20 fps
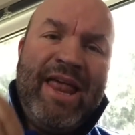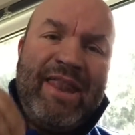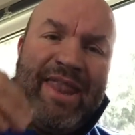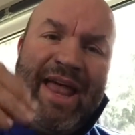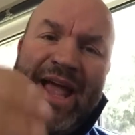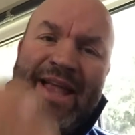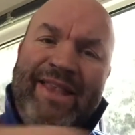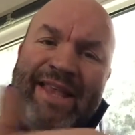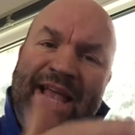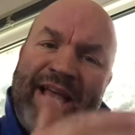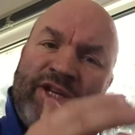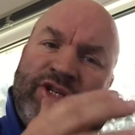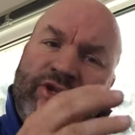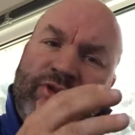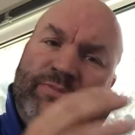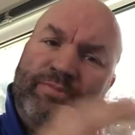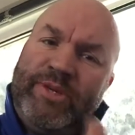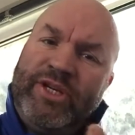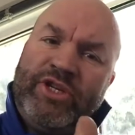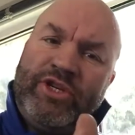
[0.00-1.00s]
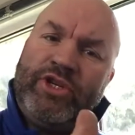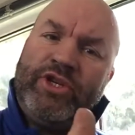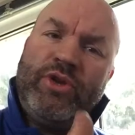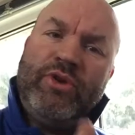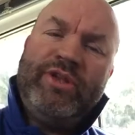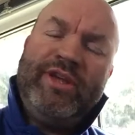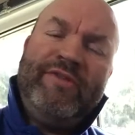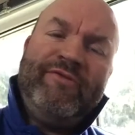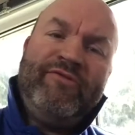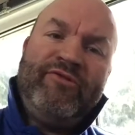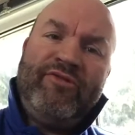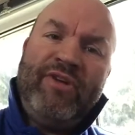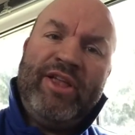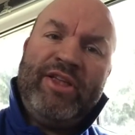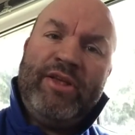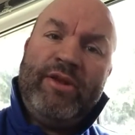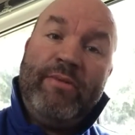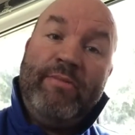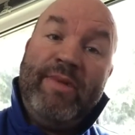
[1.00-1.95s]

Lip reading: That now should be stood in front of the